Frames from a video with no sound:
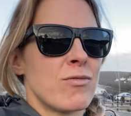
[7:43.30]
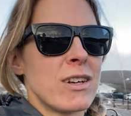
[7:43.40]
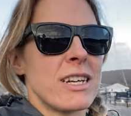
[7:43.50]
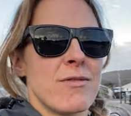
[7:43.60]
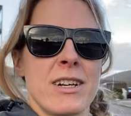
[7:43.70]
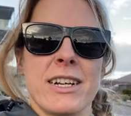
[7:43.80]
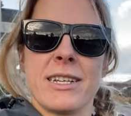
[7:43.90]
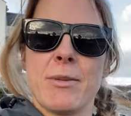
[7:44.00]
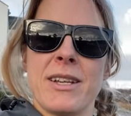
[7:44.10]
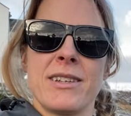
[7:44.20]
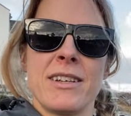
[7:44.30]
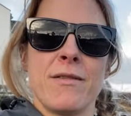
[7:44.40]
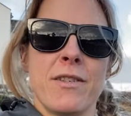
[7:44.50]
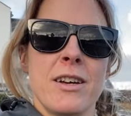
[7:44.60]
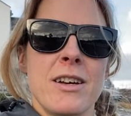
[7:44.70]
really, really
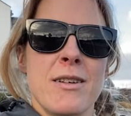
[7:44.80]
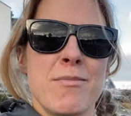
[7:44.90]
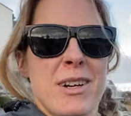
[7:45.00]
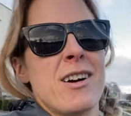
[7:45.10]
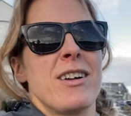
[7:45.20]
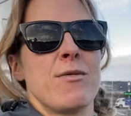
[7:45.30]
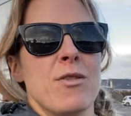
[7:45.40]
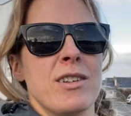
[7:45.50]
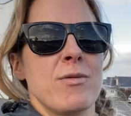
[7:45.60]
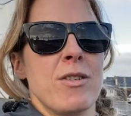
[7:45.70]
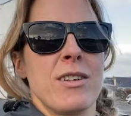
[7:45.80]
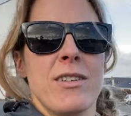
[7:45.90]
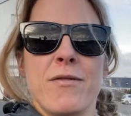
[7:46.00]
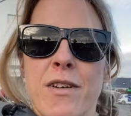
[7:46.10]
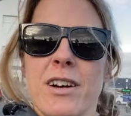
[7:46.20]
expensive, but I kind of wanted one.
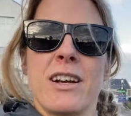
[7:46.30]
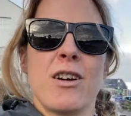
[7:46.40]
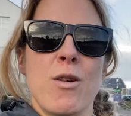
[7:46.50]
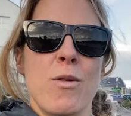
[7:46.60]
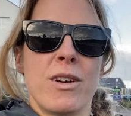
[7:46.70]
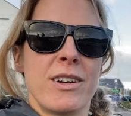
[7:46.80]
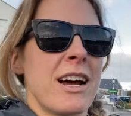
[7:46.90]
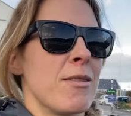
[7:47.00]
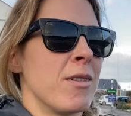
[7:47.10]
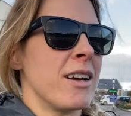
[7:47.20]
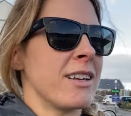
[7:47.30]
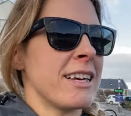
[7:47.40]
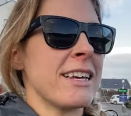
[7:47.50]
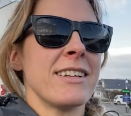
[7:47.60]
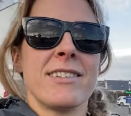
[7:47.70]
Finally, I got one and now I'm like,
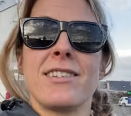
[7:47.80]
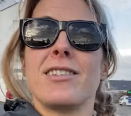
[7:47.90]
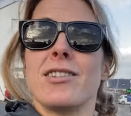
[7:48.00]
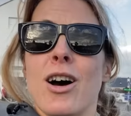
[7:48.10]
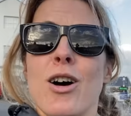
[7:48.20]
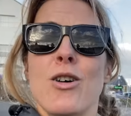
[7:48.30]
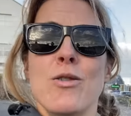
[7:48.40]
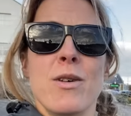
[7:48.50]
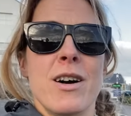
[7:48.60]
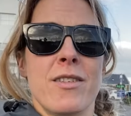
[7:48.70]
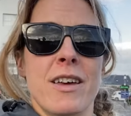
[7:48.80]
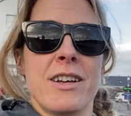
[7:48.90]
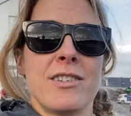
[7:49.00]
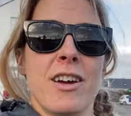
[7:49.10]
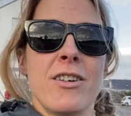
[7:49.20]
it's so worth
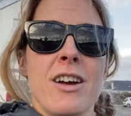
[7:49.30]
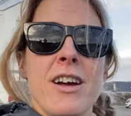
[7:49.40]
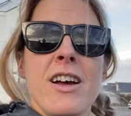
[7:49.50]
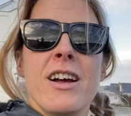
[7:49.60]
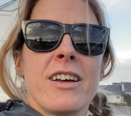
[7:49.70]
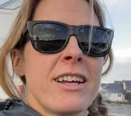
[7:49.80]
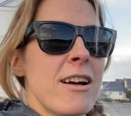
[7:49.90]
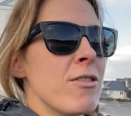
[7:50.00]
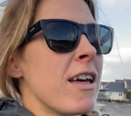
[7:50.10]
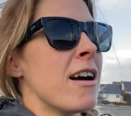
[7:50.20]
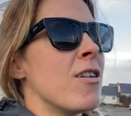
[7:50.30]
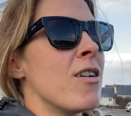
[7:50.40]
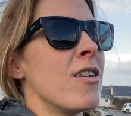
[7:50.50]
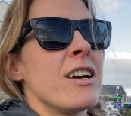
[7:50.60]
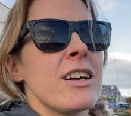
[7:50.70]
it. So I'm gonna get all that
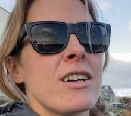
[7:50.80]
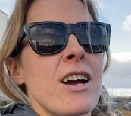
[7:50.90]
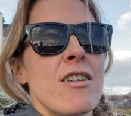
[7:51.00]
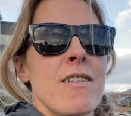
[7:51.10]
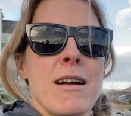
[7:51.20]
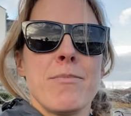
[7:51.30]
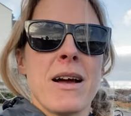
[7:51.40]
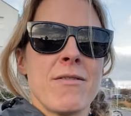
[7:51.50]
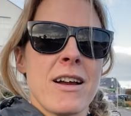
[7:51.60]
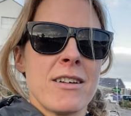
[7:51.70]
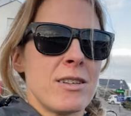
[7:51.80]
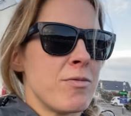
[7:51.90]
on, go back round to